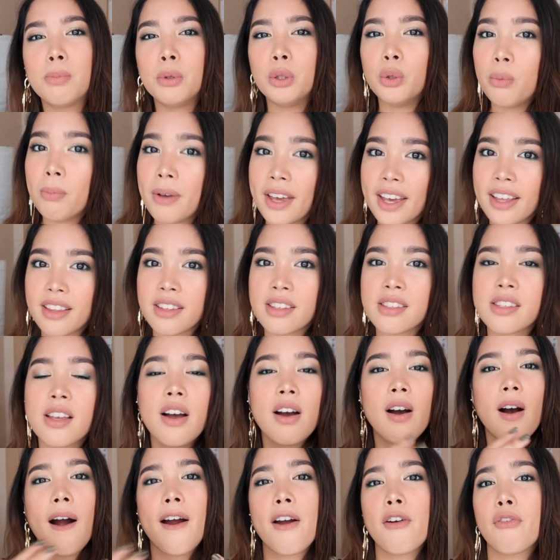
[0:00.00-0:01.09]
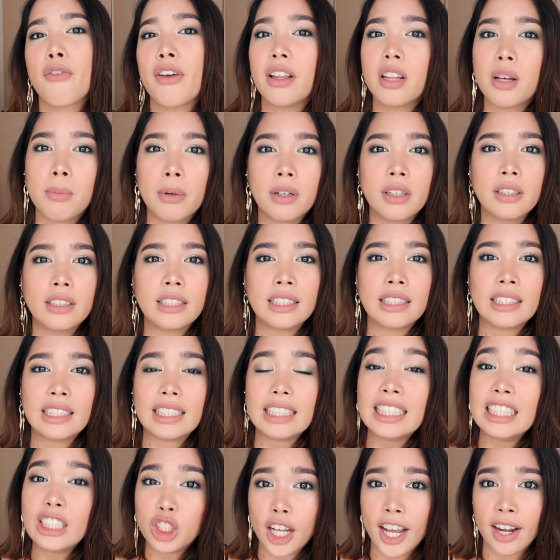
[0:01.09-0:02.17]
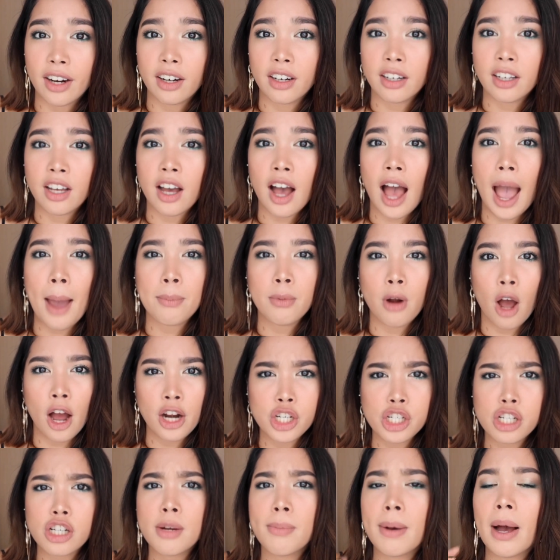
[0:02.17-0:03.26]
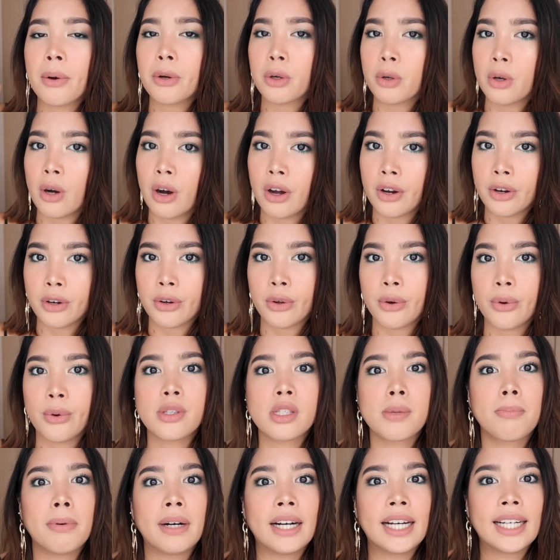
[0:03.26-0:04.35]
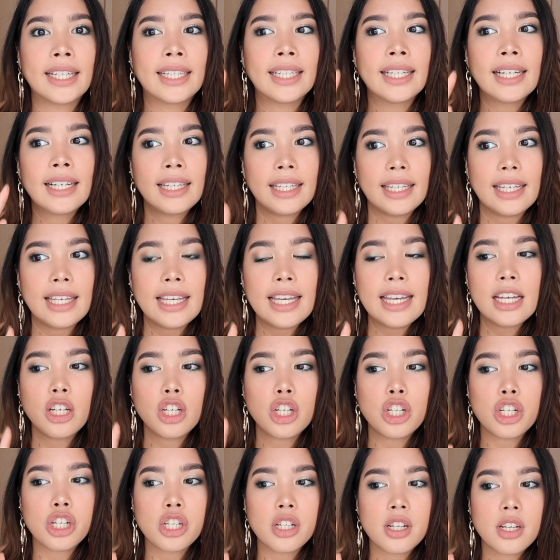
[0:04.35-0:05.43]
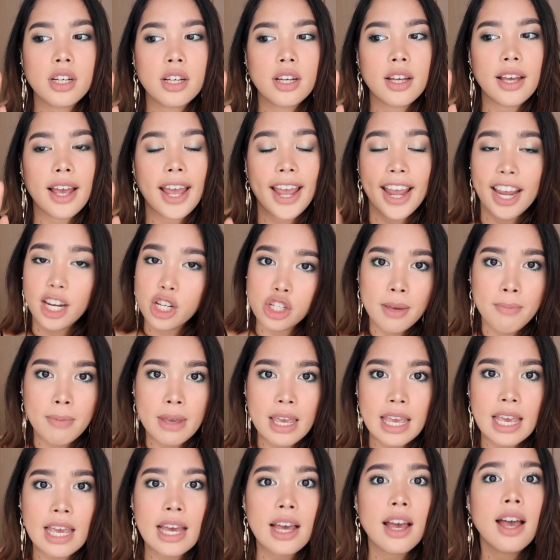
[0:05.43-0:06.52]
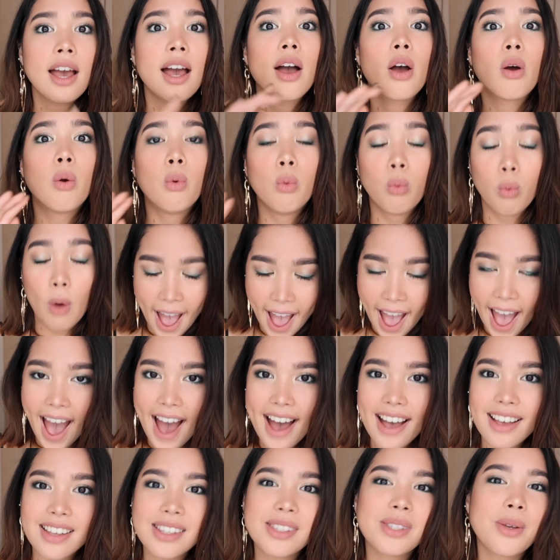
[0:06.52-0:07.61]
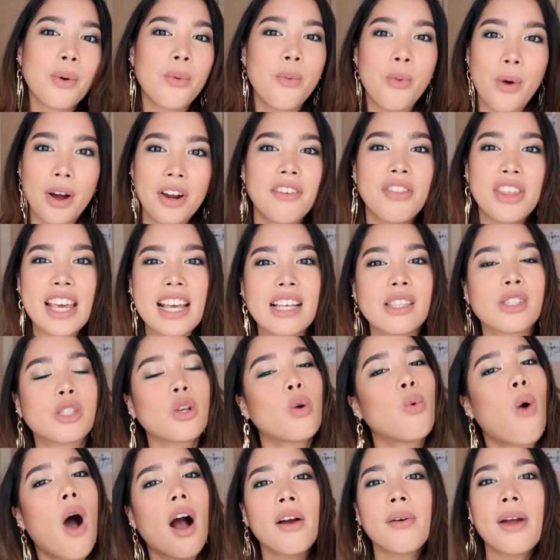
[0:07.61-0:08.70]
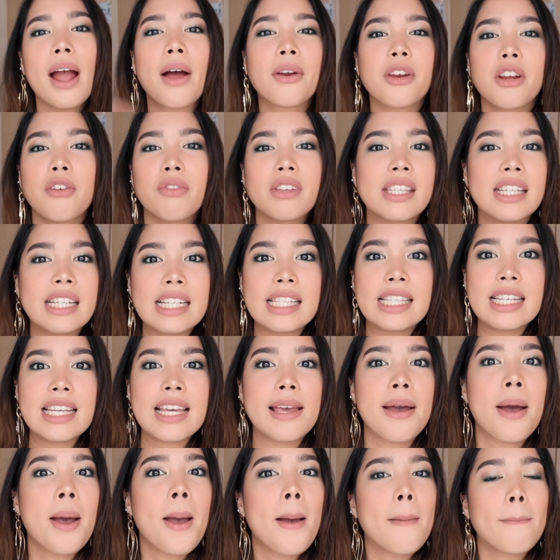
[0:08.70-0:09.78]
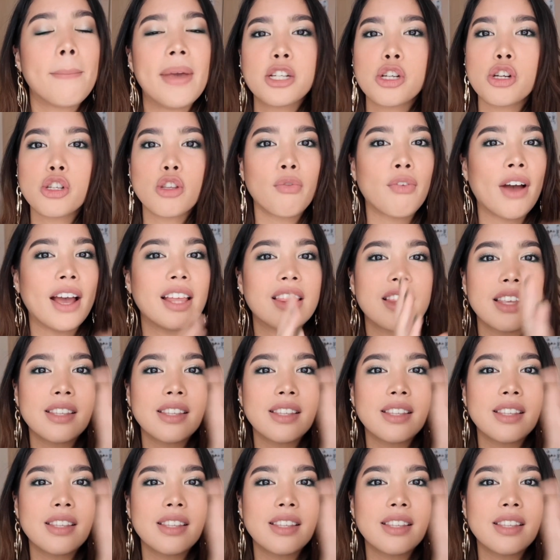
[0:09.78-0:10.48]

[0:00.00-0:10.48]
blue bins are available in each area. I'm not sure about condos, but each HDB has one of these. So walk around your vicinity, make sure to find